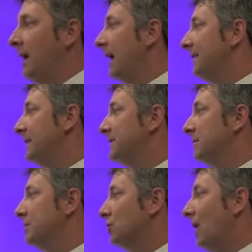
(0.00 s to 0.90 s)
and then
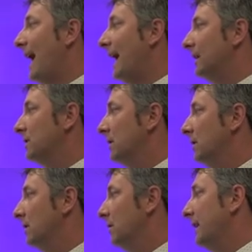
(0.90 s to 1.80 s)
subtract
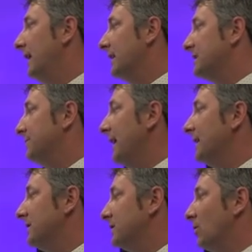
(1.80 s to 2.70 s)
an
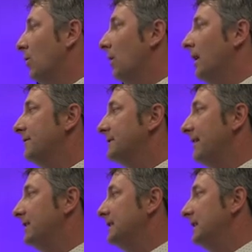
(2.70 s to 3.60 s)
expected score of
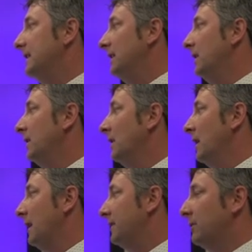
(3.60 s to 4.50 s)
17,
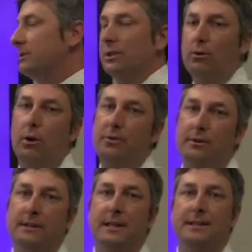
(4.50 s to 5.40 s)
there was a growth
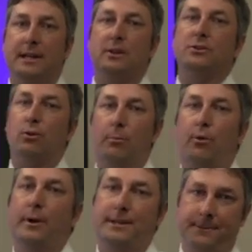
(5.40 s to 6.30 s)
of 10 scale score
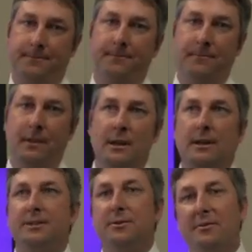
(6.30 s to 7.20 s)
points.
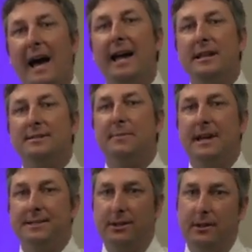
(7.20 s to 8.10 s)
So that is
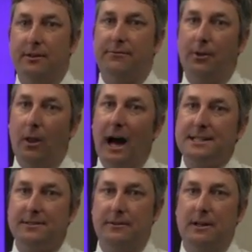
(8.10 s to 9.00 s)
basically the
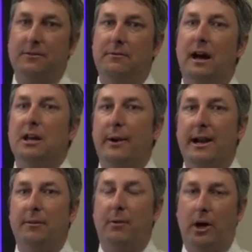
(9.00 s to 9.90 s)
philosophy of the
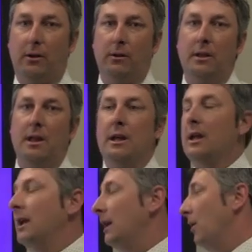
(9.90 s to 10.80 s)
value-added model.
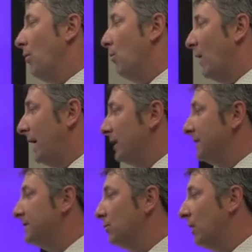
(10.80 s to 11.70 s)

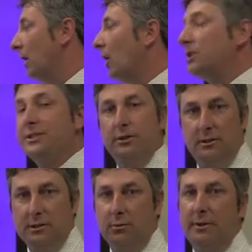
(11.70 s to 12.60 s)
Where are
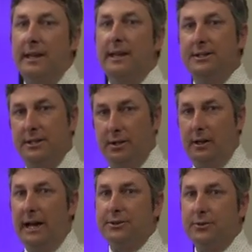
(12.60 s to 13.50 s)
students when they get to your
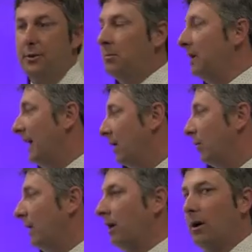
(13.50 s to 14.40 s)
classroom, and
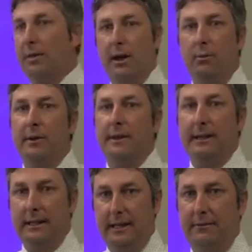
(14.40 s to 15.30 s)
where are they when they
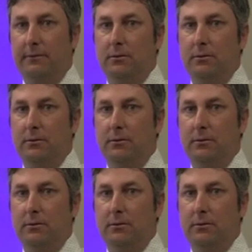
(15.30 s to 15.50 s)
leave?